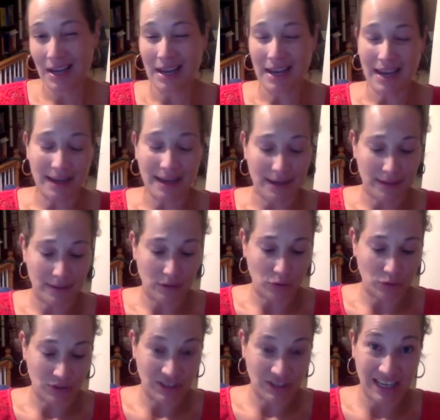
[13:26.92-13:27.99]
and
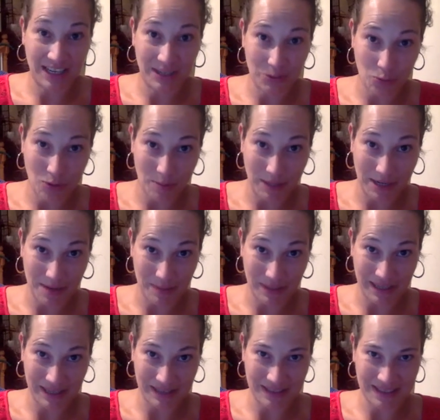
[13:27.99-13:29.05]
your skin is rubbing up
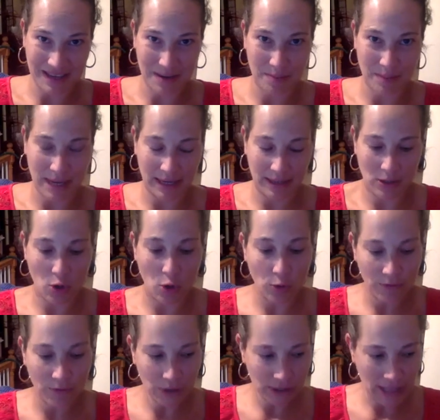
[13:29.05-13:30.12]
against them. And
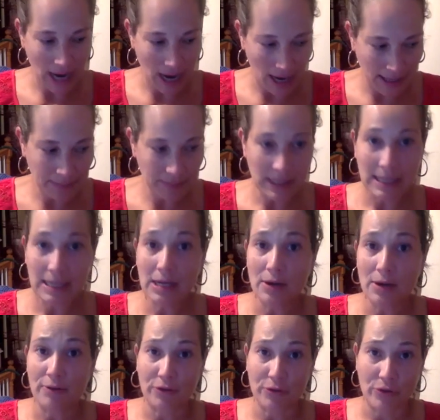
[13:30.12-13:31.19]
over time,
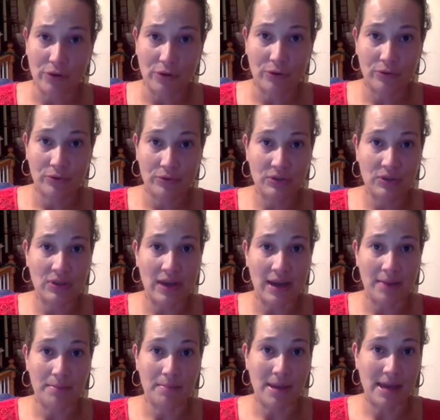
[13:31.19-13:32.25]
for those
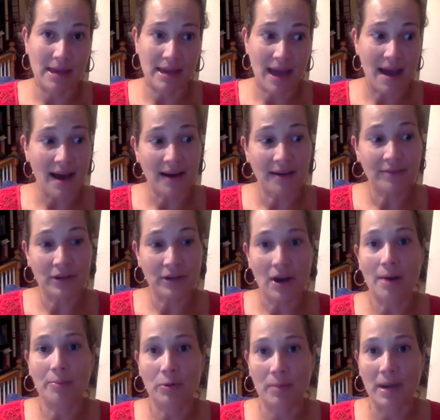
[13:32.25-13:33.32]
that may have a
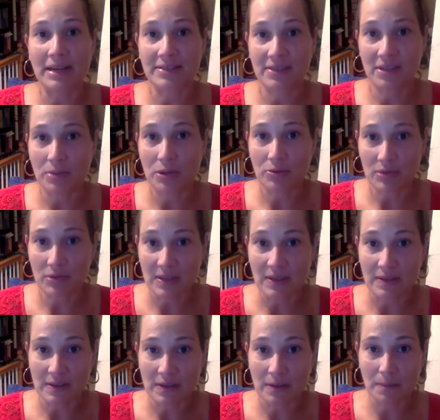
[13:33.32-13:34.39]
compromised immune
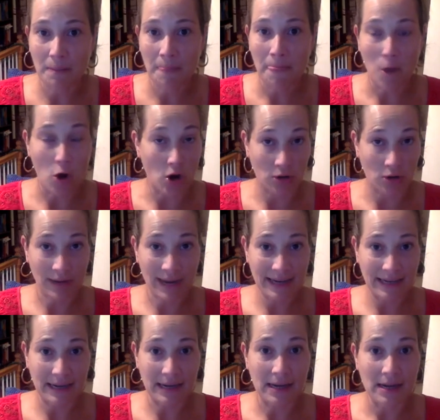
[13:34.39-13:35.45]
system
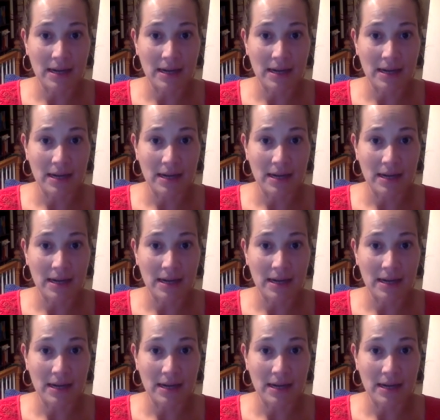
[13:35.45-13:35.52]
already,